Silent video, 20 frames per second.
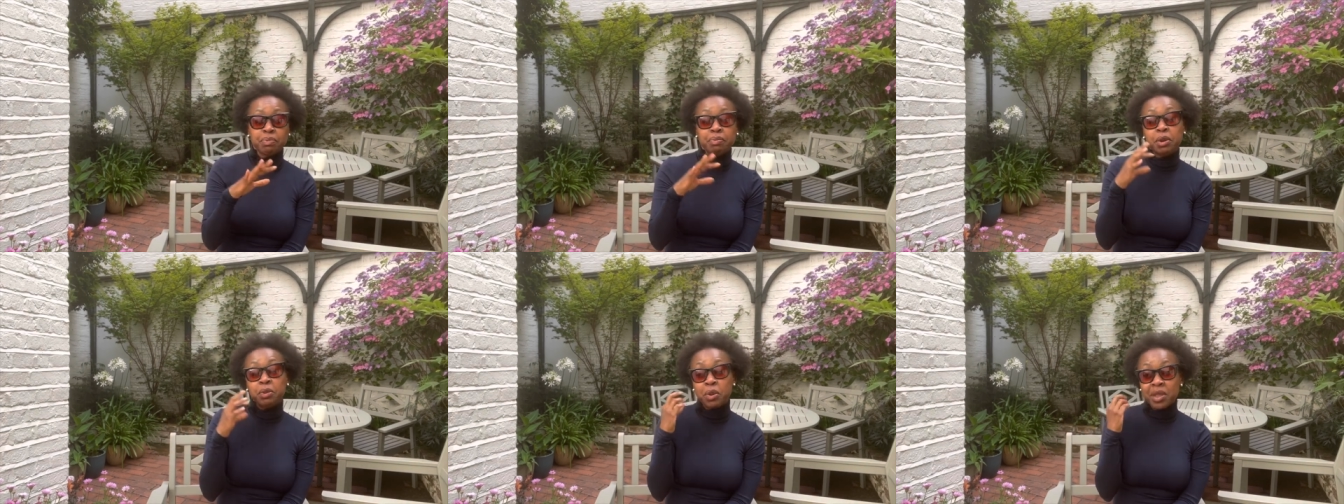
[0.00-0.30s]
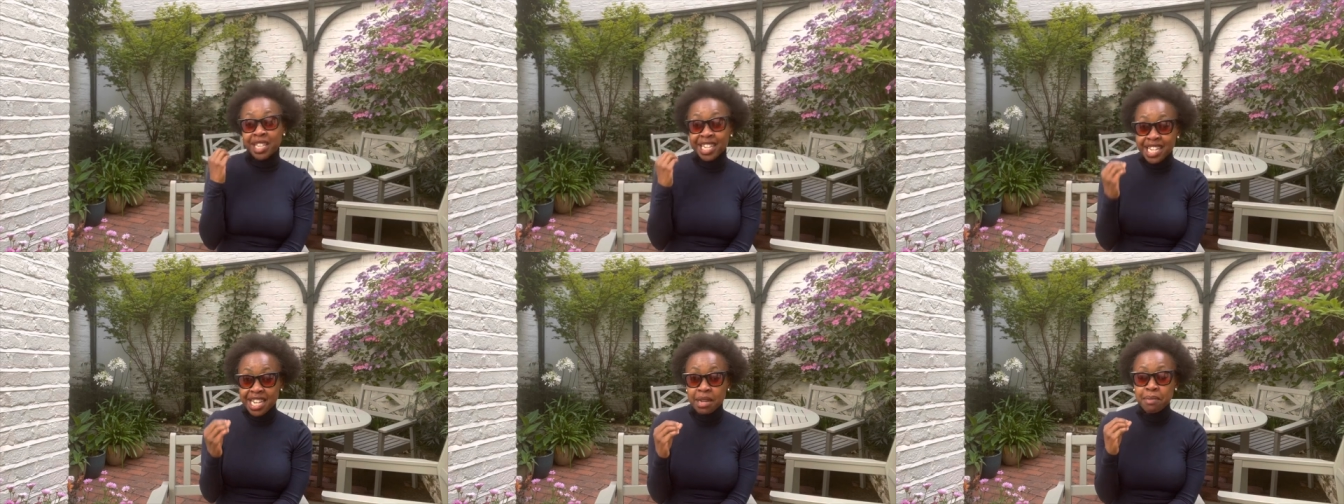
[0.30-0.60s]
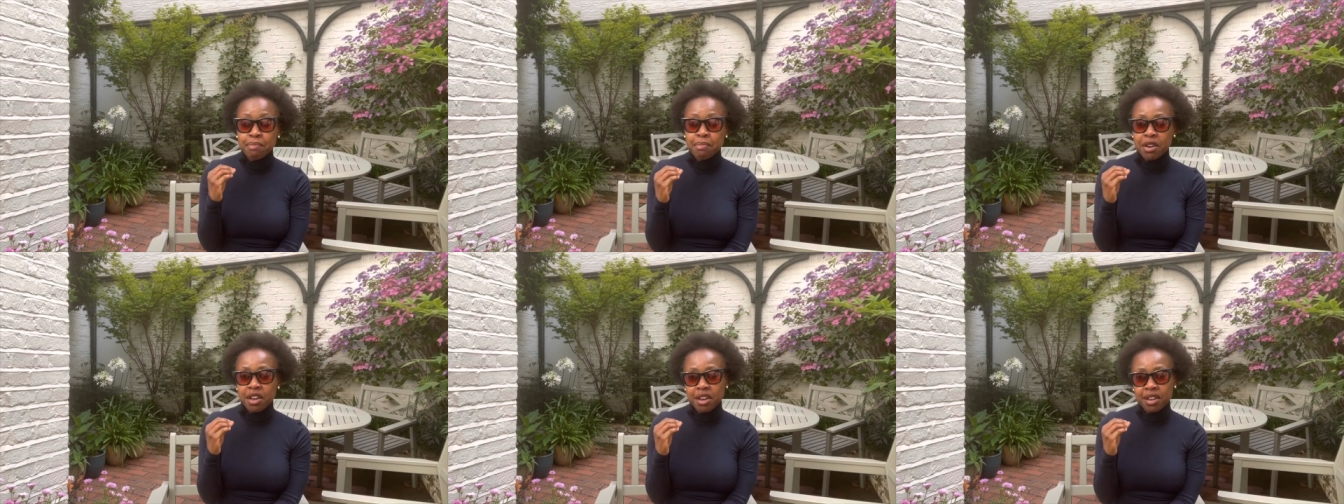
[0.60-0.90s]
But with
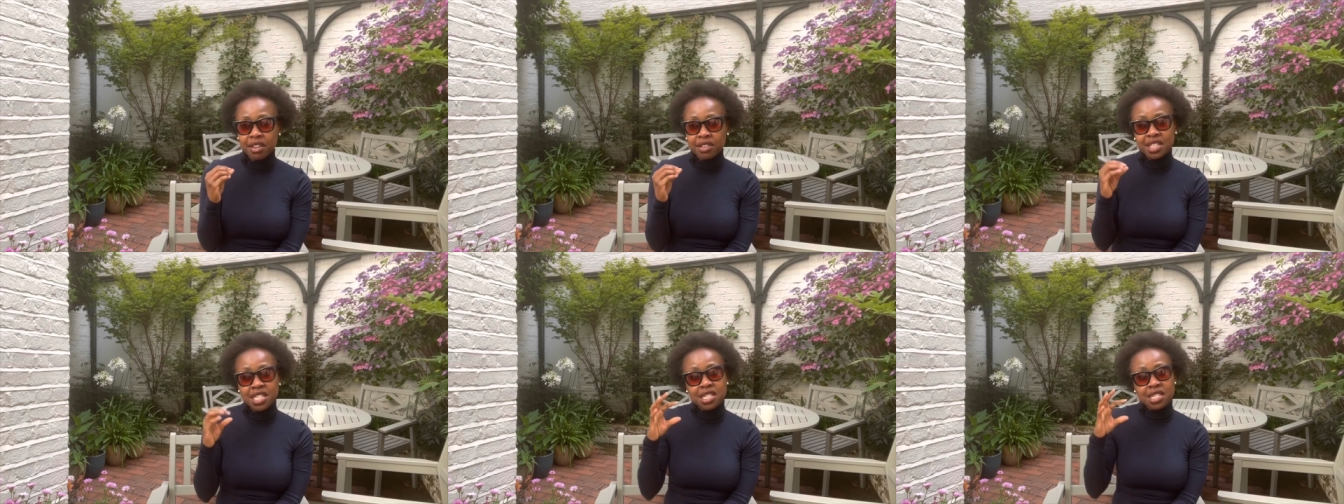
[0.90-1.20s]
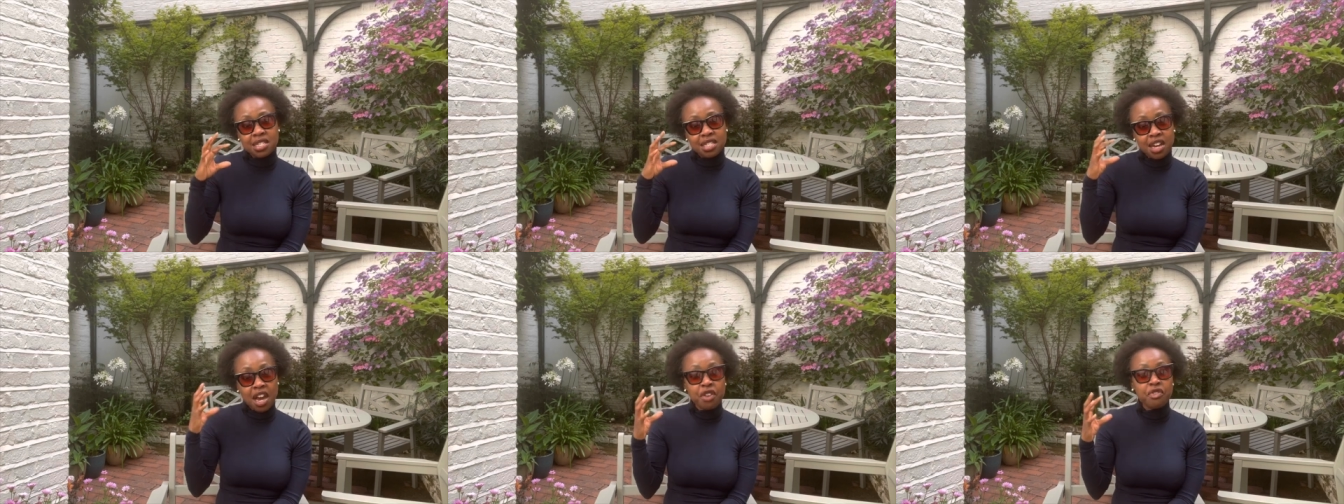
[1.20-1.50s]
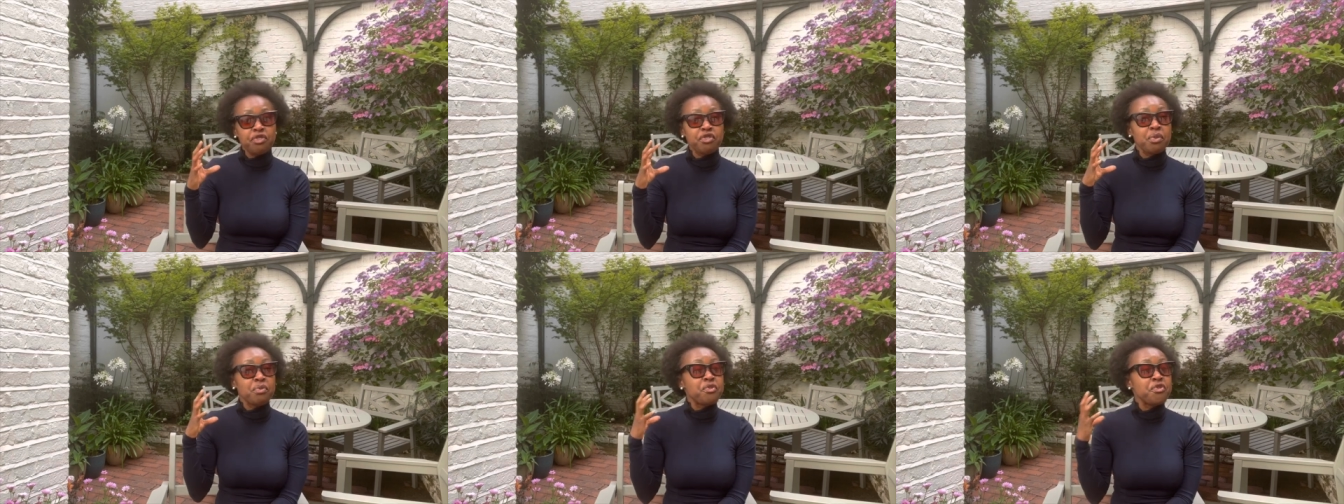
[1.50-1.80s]
Lindberg, they start
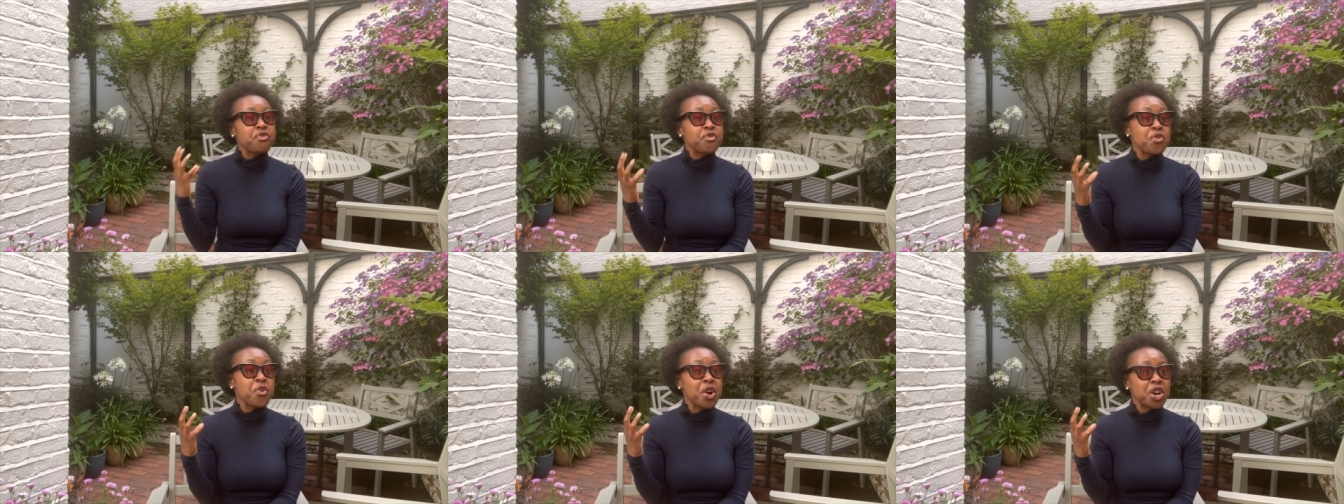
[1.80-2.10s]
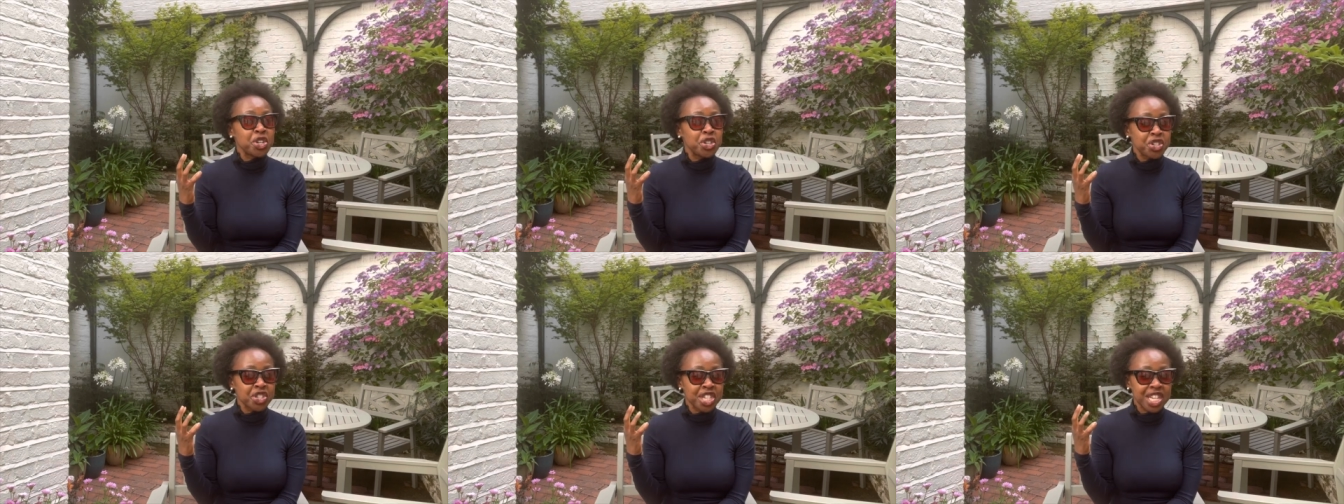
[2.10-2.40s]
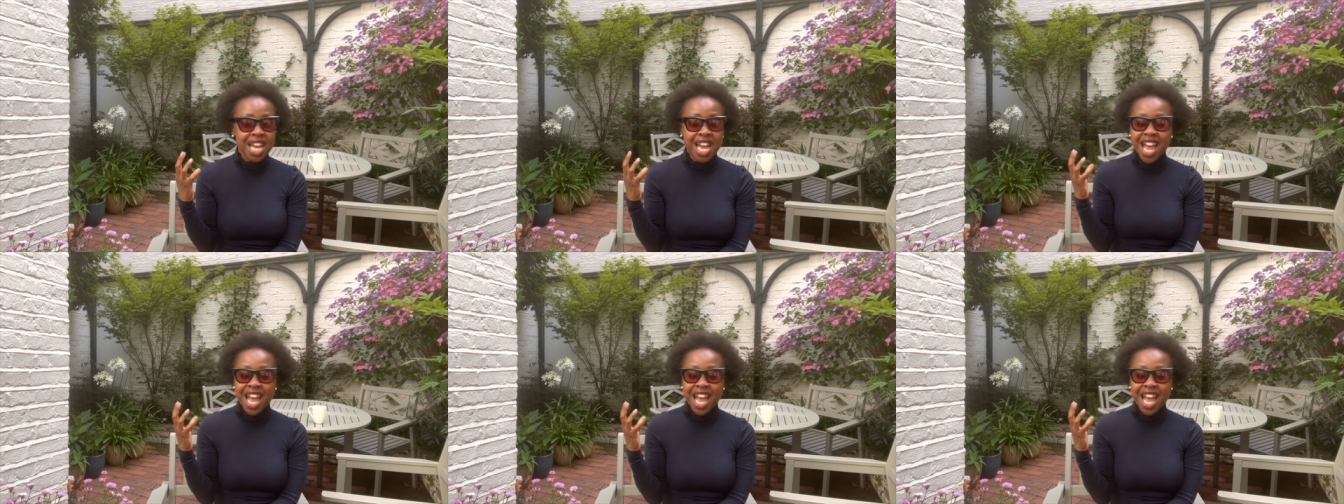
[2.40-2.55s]
from 400